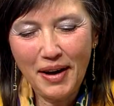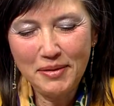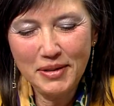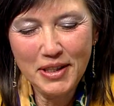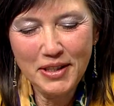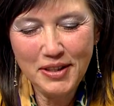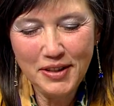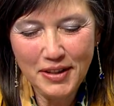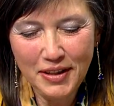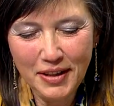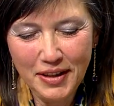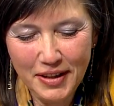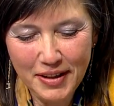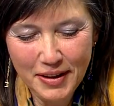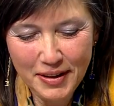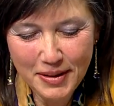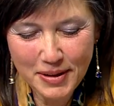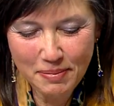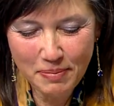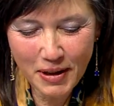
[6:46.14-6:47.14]
was
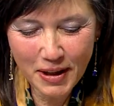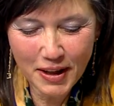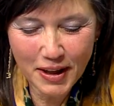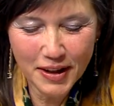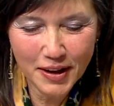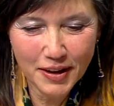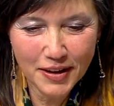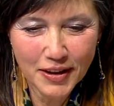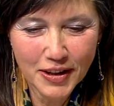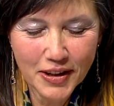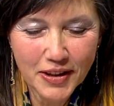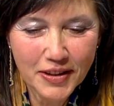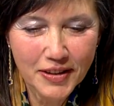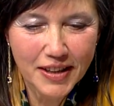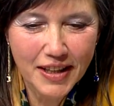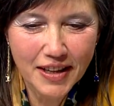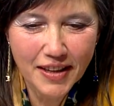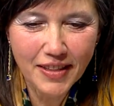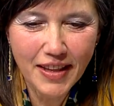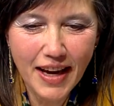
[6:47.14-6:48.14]
speaking
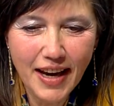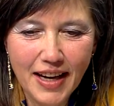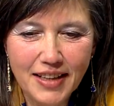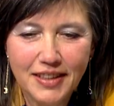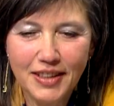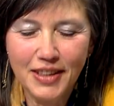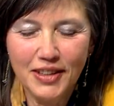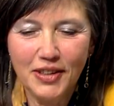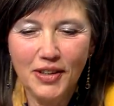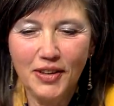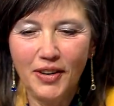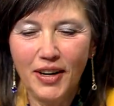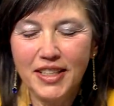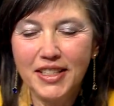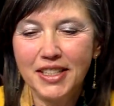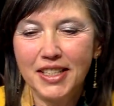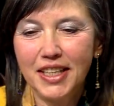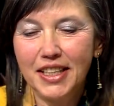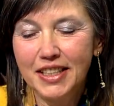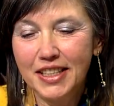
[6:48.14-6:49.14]
earlier that, you know, I
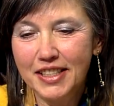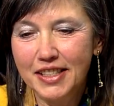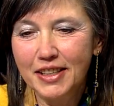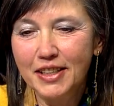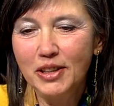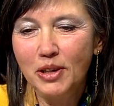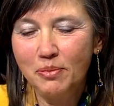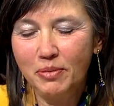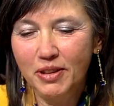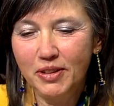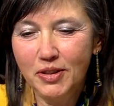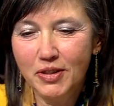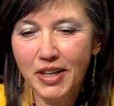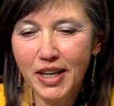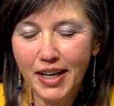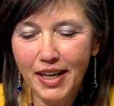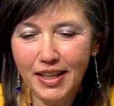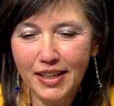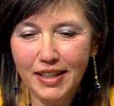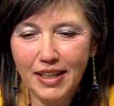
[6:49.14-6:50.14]
see it as a global
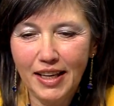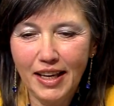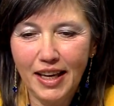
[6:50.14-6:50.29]
trend.